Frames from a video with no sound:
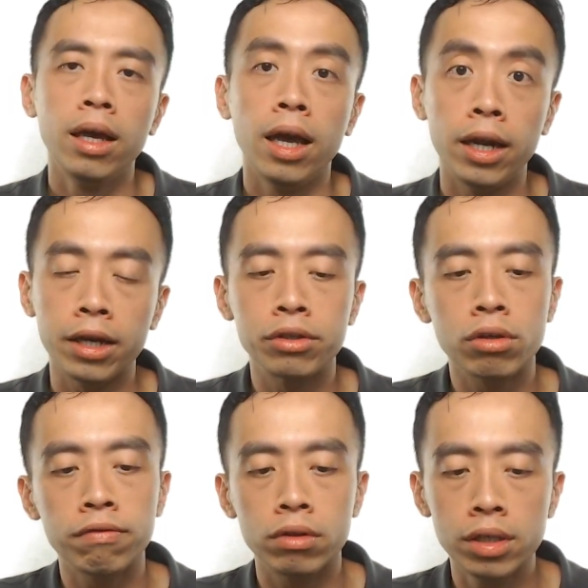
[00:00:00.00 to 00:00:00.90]
And I can
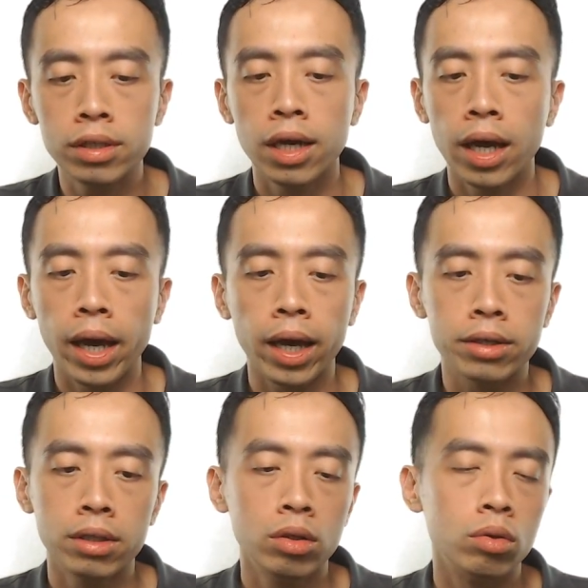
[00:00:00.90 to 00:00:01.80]
solve for this,
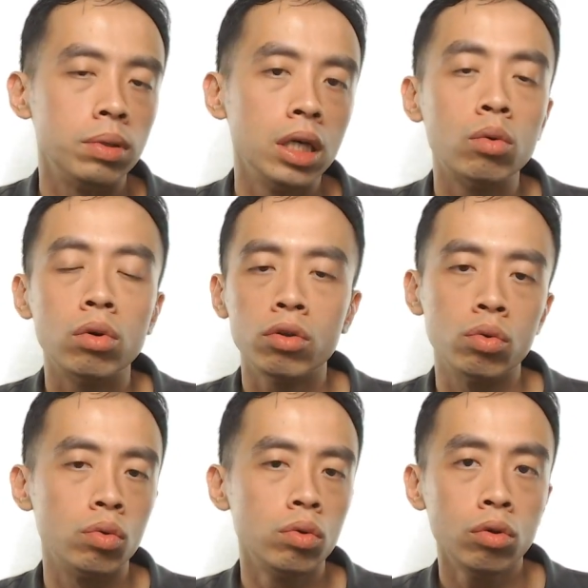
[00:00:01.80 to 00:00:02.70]
X will be equal
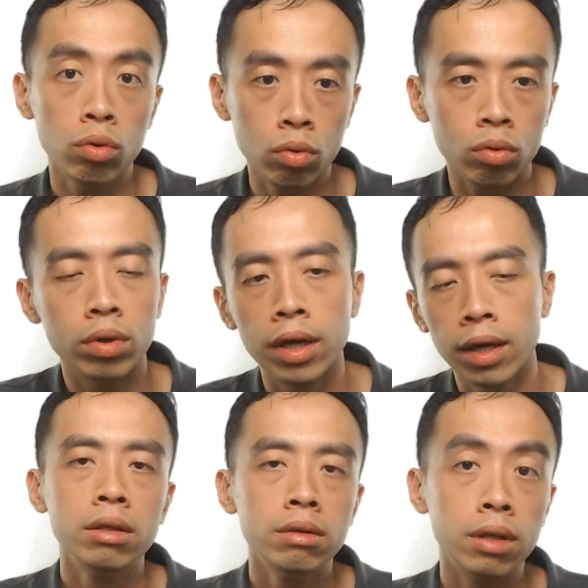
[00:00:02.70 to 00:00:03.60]
to 2.
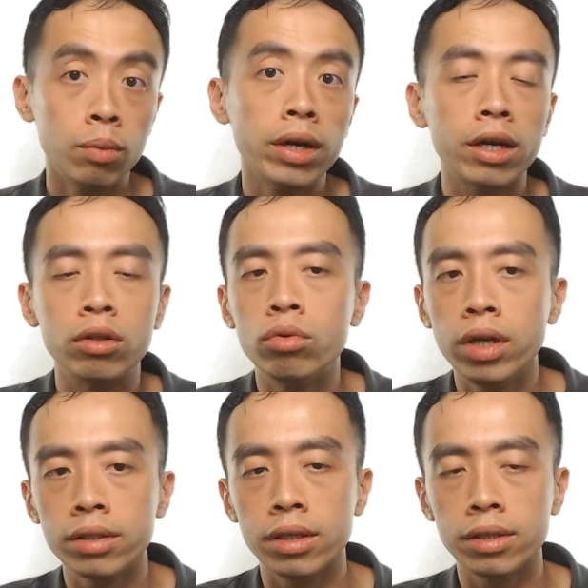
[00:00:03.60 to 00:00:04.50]
Then what I can do
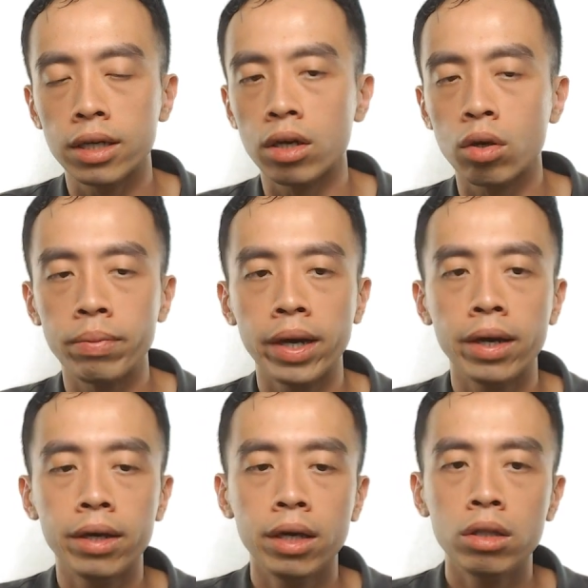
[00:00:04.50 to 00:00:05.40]
next is I can
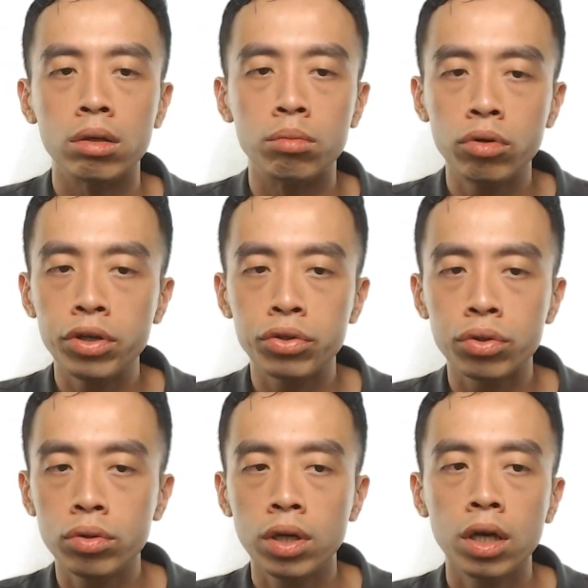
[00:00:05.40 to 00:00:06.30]
compare the mole
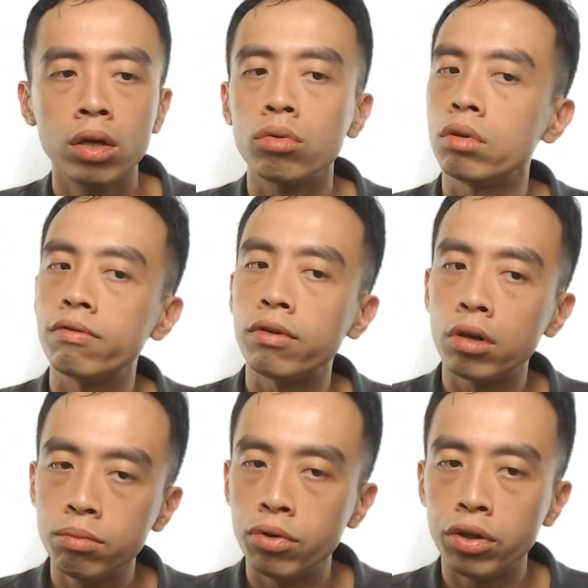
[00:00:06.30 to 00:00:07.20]
ratio to the
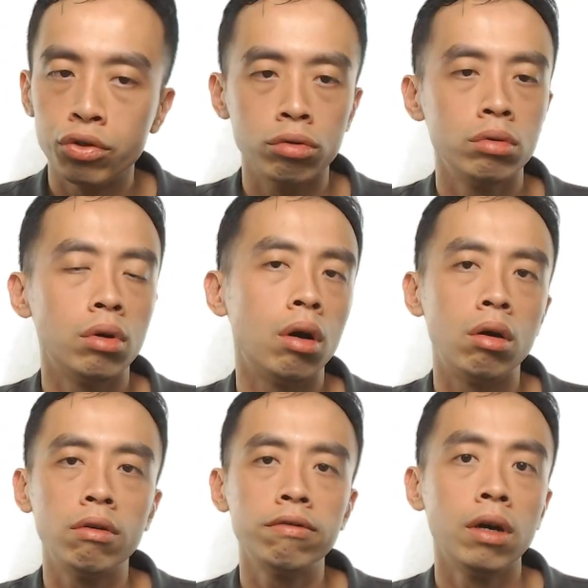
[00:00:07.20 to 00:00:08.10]
volume ratio
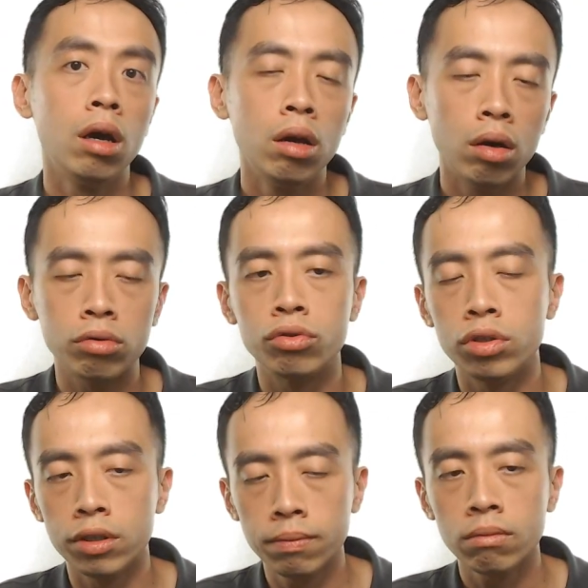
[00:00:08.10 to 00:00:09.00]
of
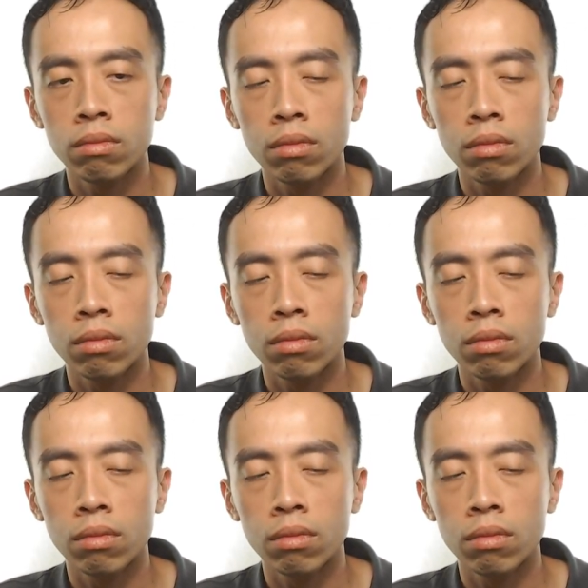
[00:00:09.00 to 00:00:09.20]
oxygen.